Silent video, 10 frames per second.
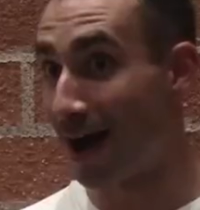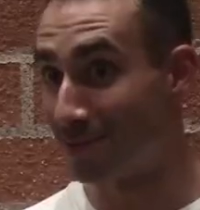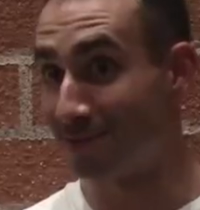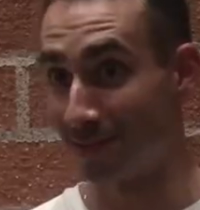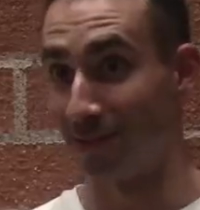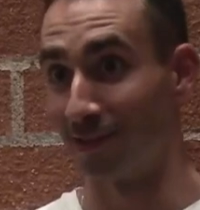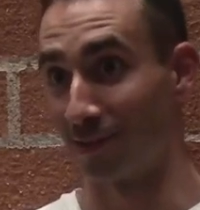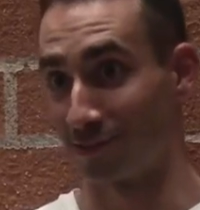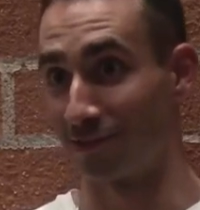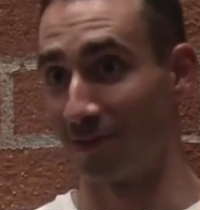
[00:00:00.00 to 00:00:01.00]
I'm a single
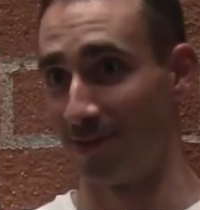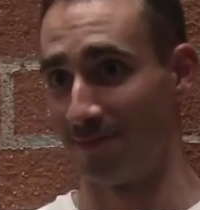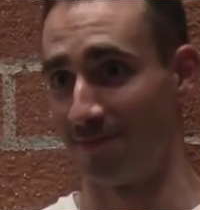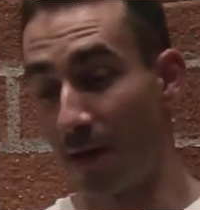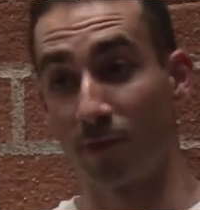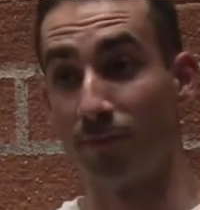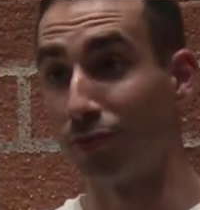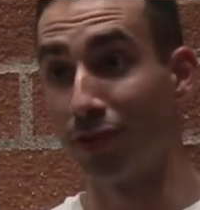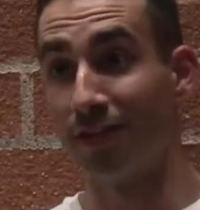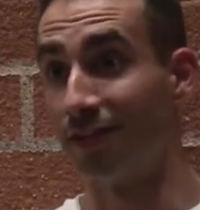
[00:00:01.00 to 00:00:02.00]
girl's dream. I'm
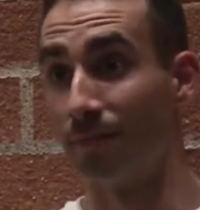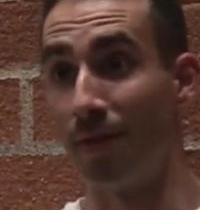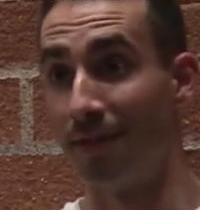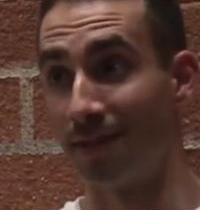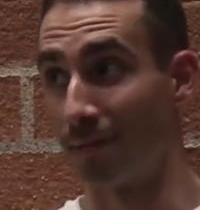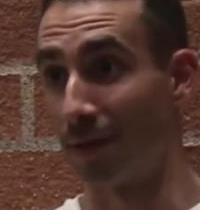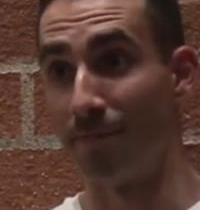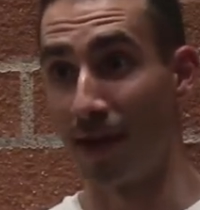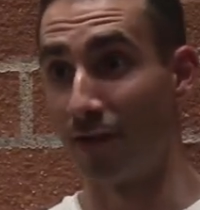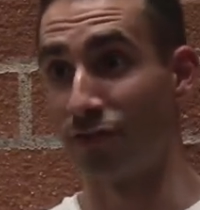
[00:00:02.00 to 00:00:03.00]
completely dependent on my
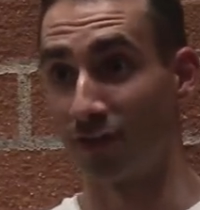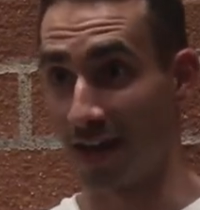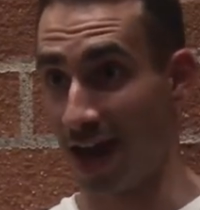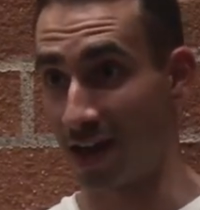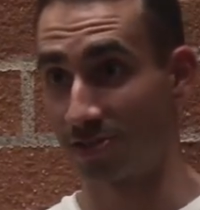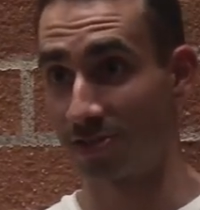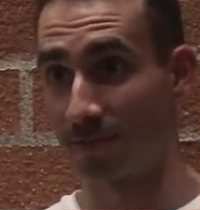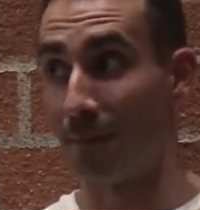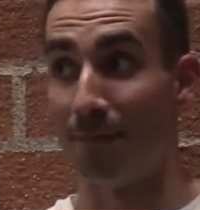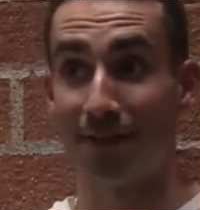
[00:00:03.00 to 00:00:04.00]
parents for cash.
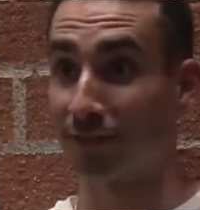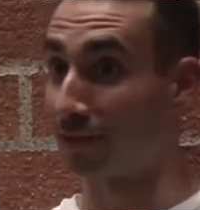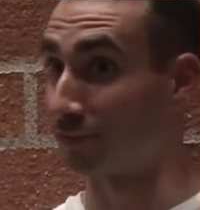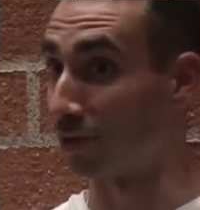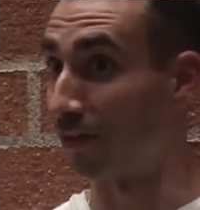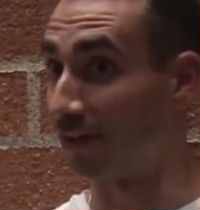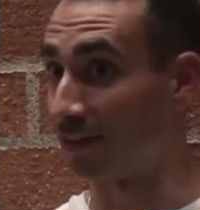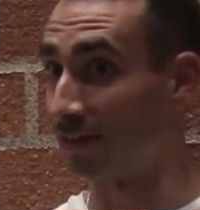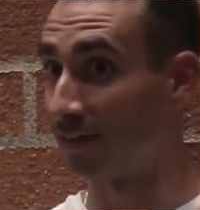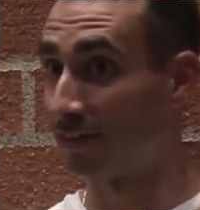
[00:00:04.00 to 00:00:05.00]
I'm mentally
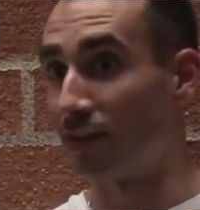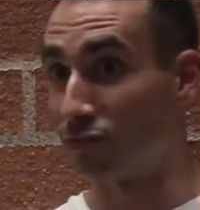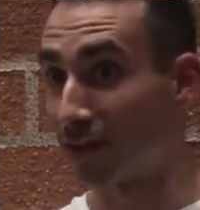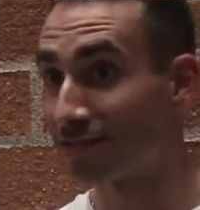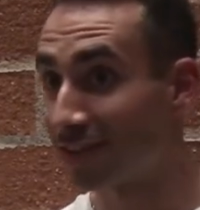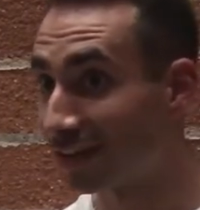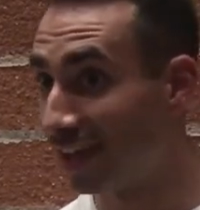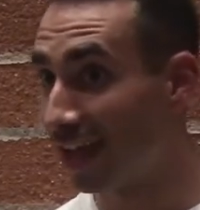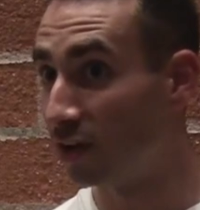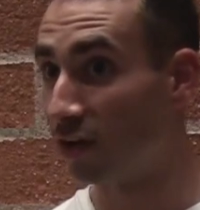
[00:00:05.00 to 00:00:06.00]
retarded. I dress like
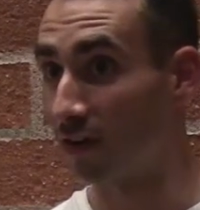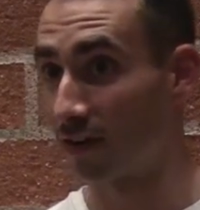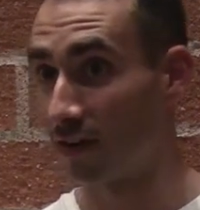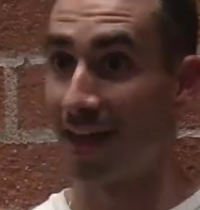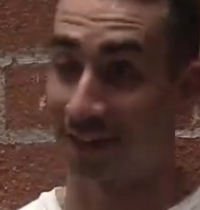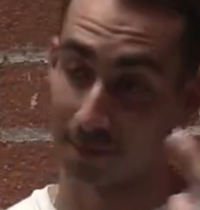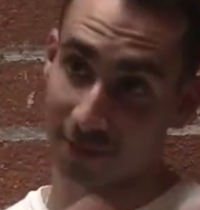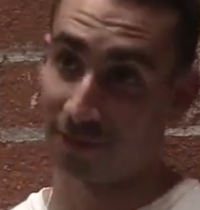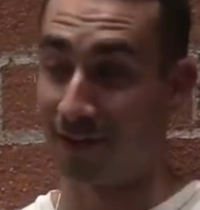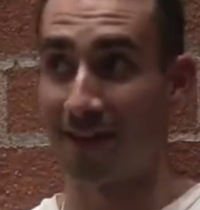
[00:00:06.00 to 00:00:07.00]
Dane Cook. And I'm
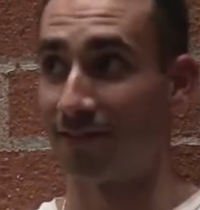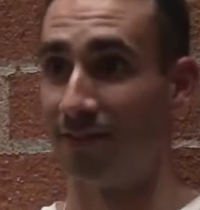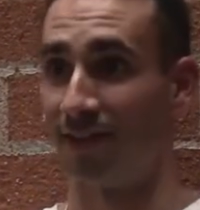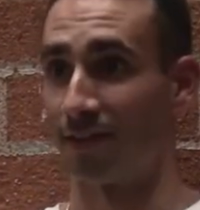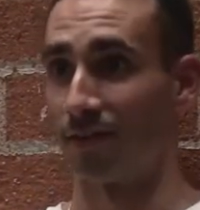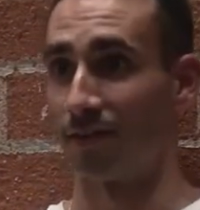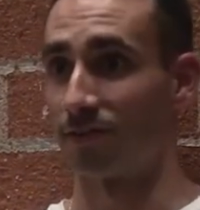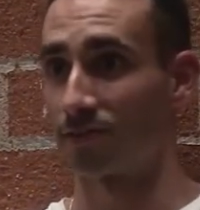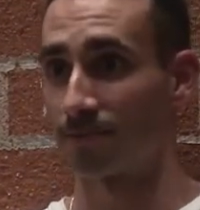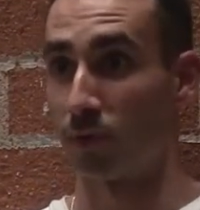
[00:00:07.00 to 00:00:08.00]
like a father figure to
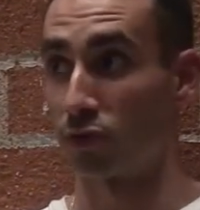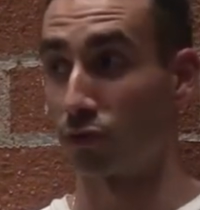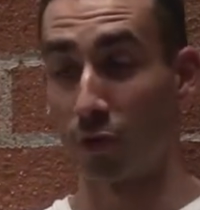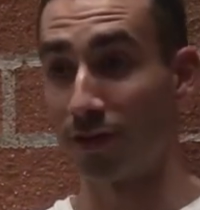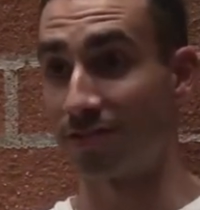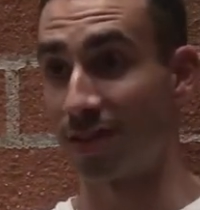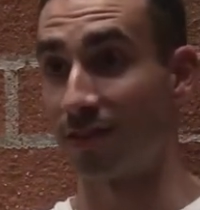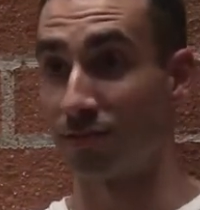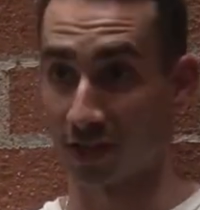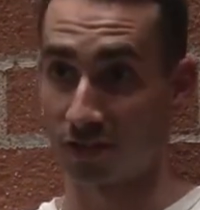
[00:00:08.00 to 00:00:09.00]
girls. Which Freud
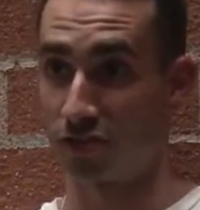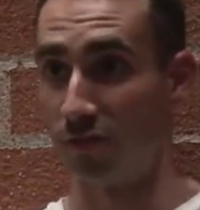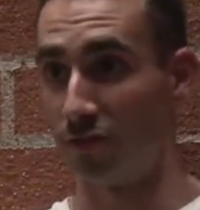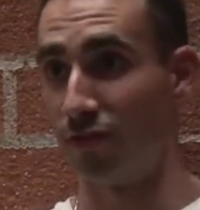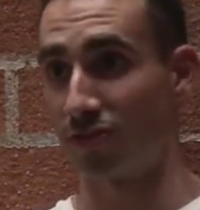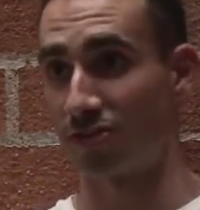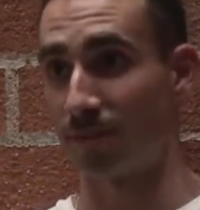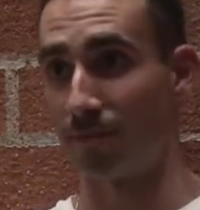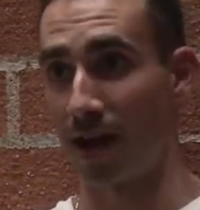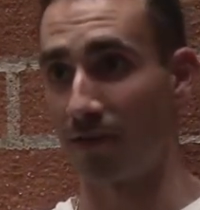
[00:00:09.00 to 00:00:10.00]
said was like shooting fish in
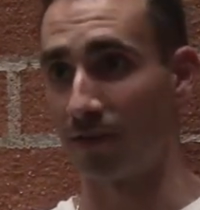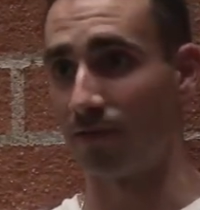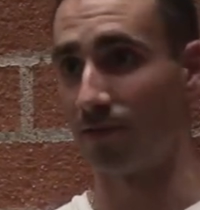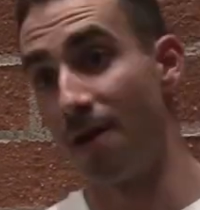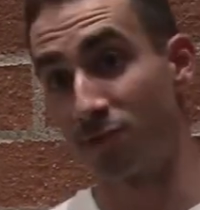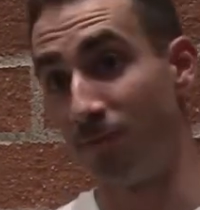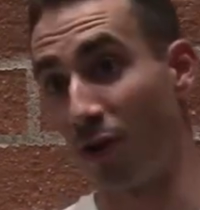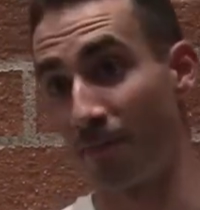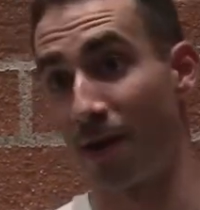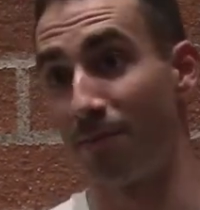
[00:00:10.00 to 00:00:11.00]
a barrel. The best
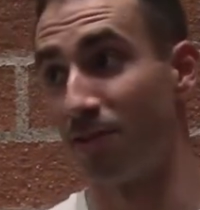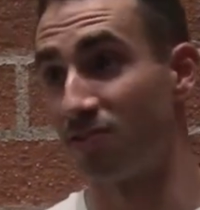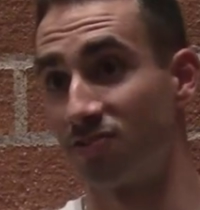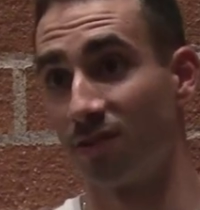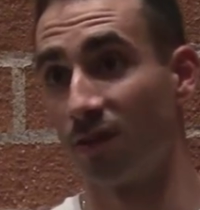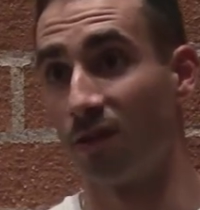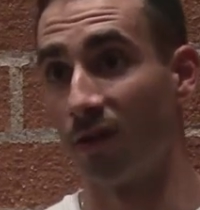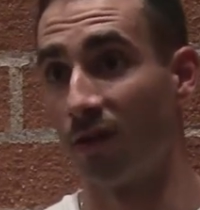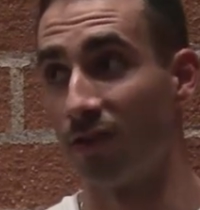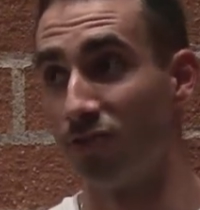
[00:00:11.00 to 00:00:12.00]
part about a single
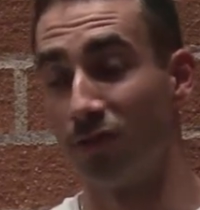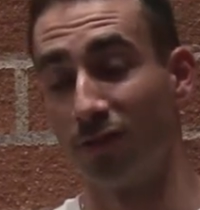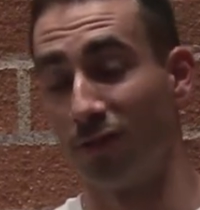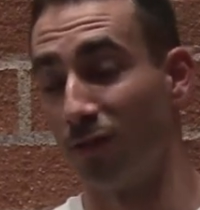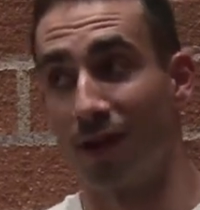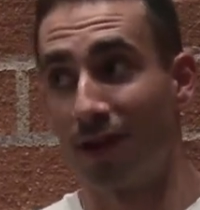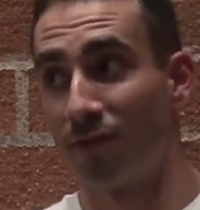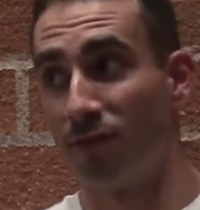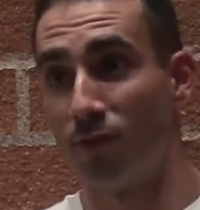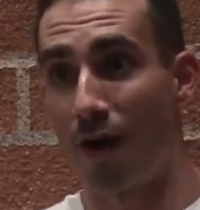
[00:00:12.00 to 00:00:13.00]
girl is you can do
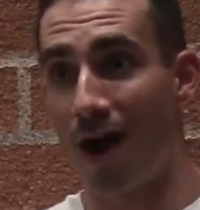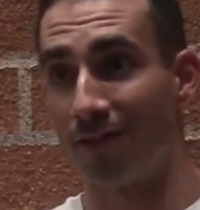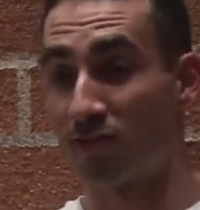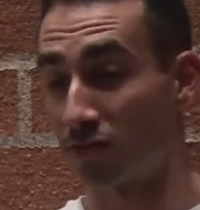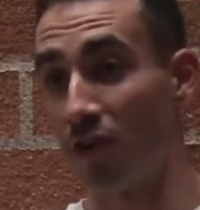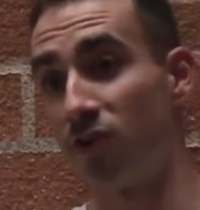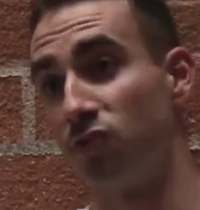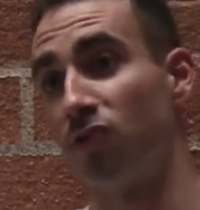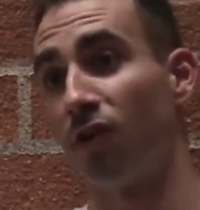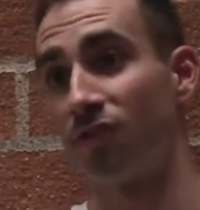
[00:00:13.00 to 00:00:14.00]
whatever you want. As long as
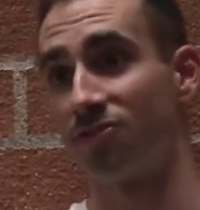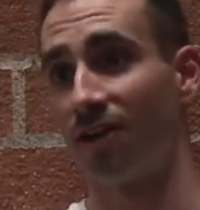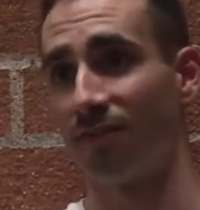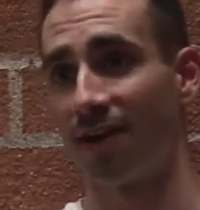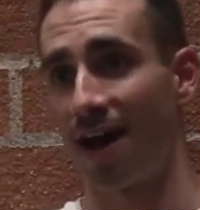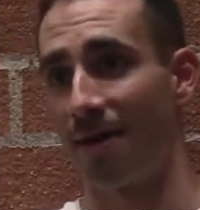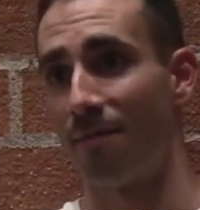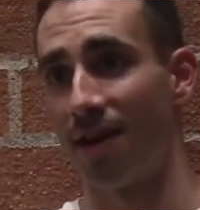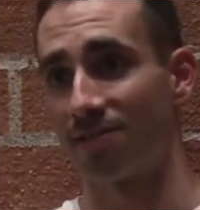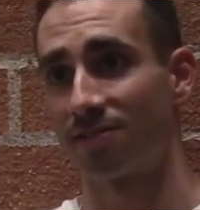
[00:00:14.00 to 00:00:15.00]
you call yourself a hot
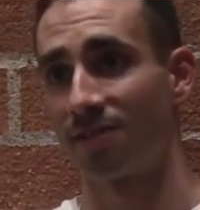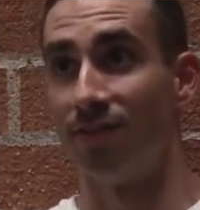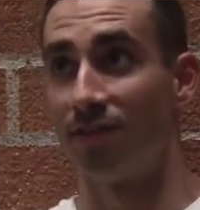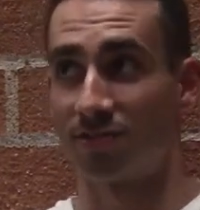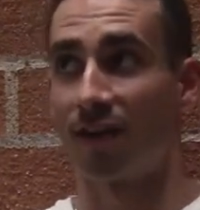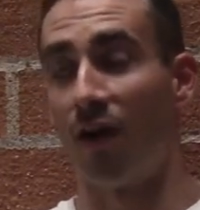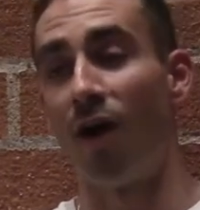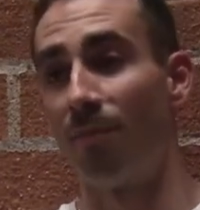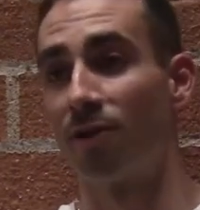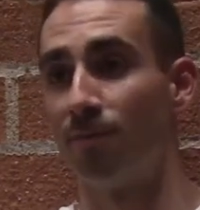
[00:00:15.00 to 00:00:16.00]
mess. And then say, oh,
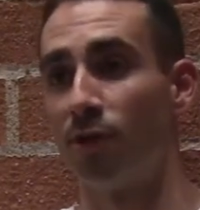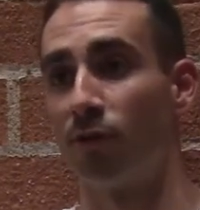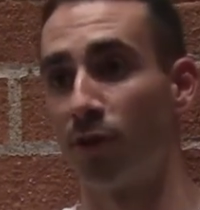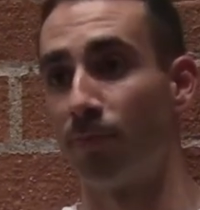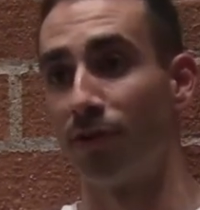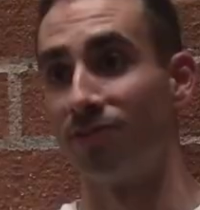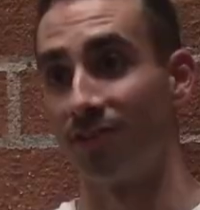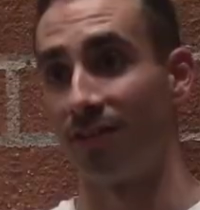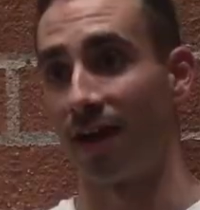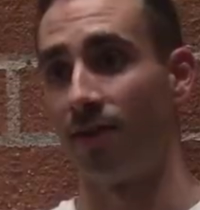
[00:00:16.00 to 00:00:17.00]
I'm gonna be a real
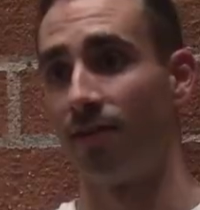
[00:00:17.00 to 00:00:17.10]
person now.